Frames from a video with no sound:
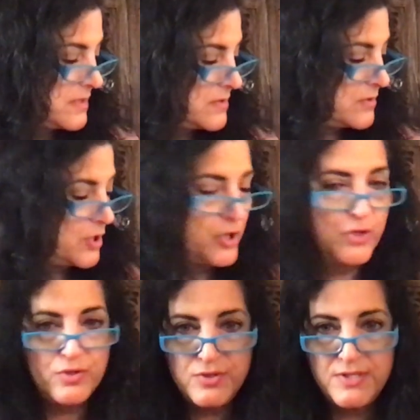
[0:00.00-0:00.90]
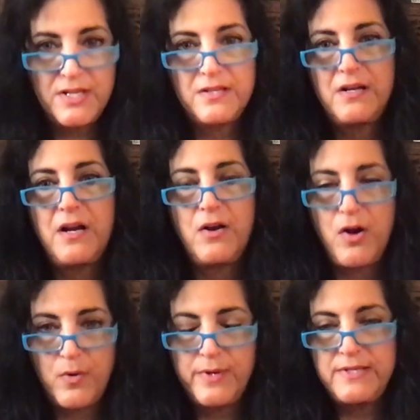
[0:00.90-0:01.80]
Hers are
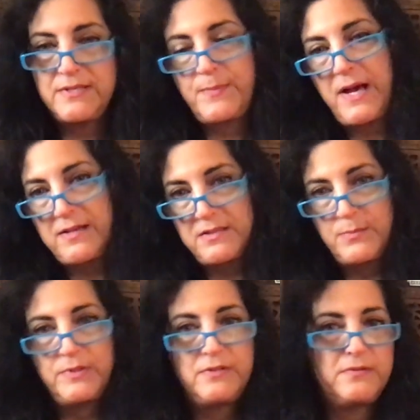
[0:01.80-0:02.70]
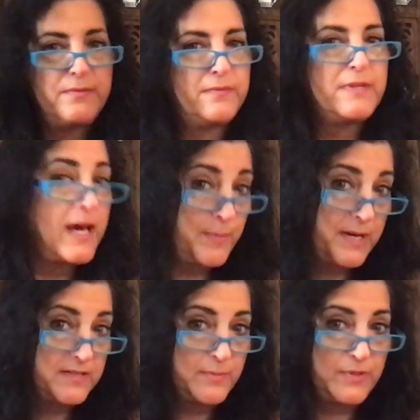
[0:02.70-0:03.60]
always not
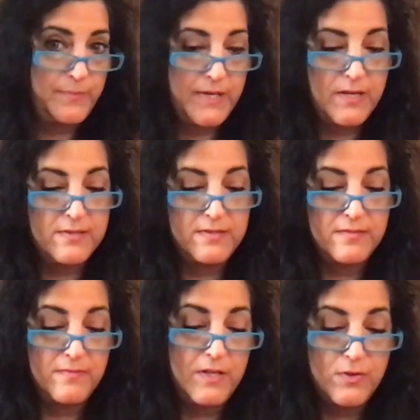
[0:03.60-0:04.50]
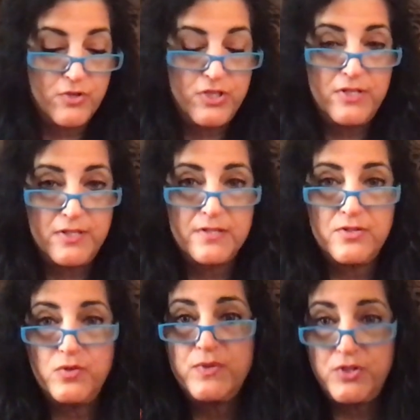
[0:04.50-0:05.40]
possible, because, she does
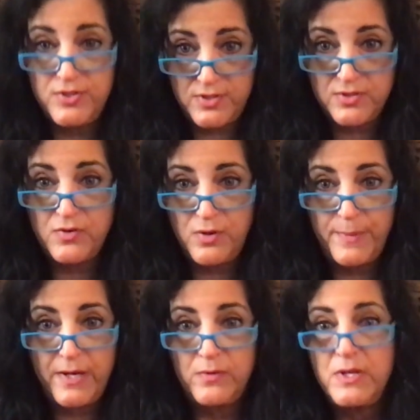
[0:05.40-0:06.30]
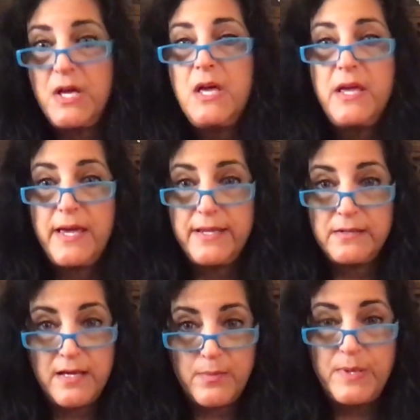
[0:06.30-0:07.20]
do with just a certain amount, and a
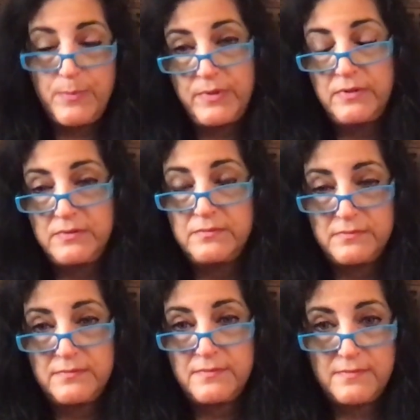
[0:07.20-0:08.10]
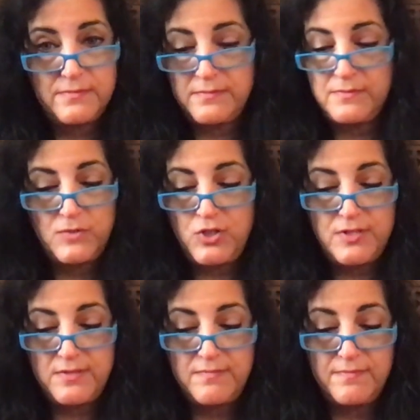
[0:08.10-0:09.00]
lot of people
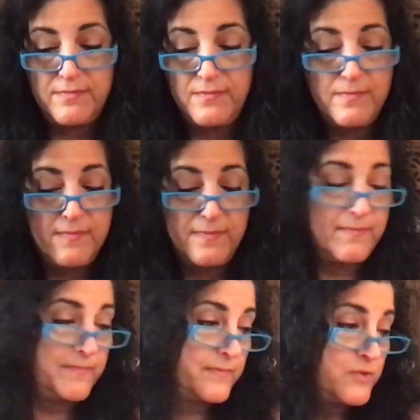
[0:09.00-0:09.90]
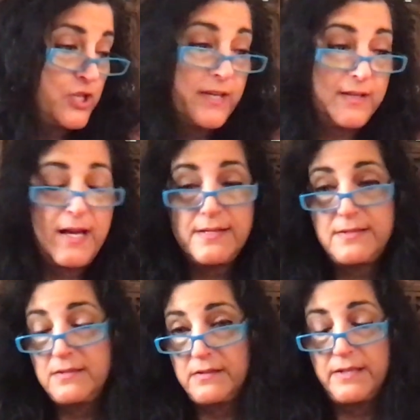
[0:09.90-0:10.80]
just check it
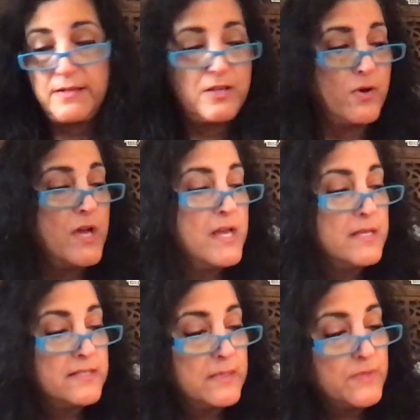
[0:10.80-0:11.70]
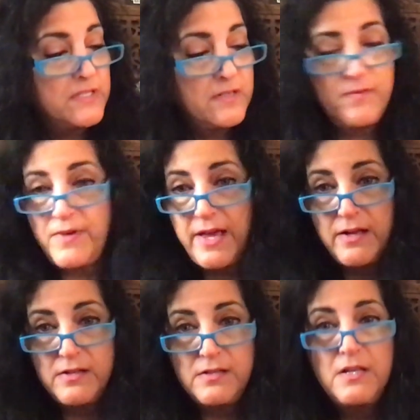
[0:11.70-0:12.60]
constantly. Simpson and
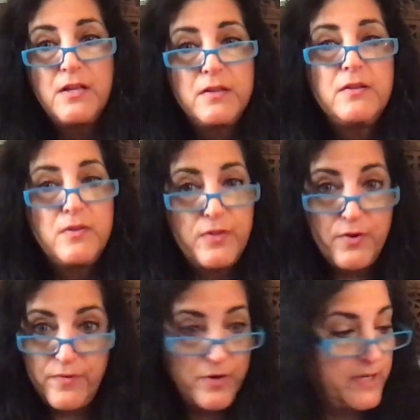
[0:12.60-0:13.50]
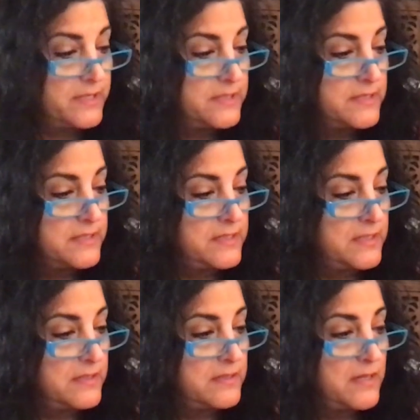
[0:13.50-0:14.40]
Vail, they're very consistent.